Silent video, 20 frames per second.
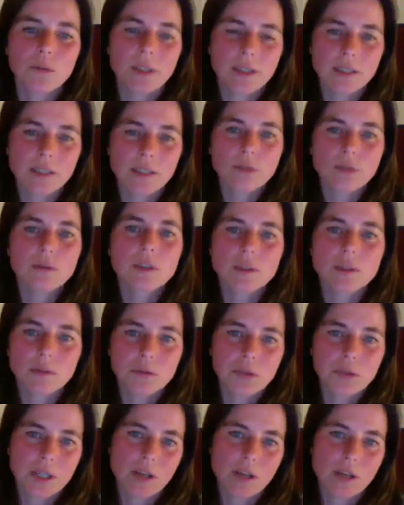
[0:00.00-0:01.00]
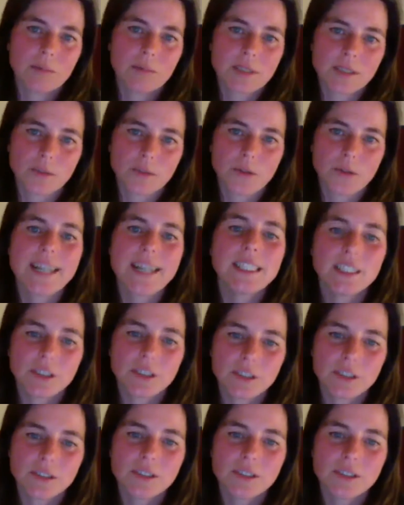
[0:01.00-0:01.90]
those 2 kilometer radio,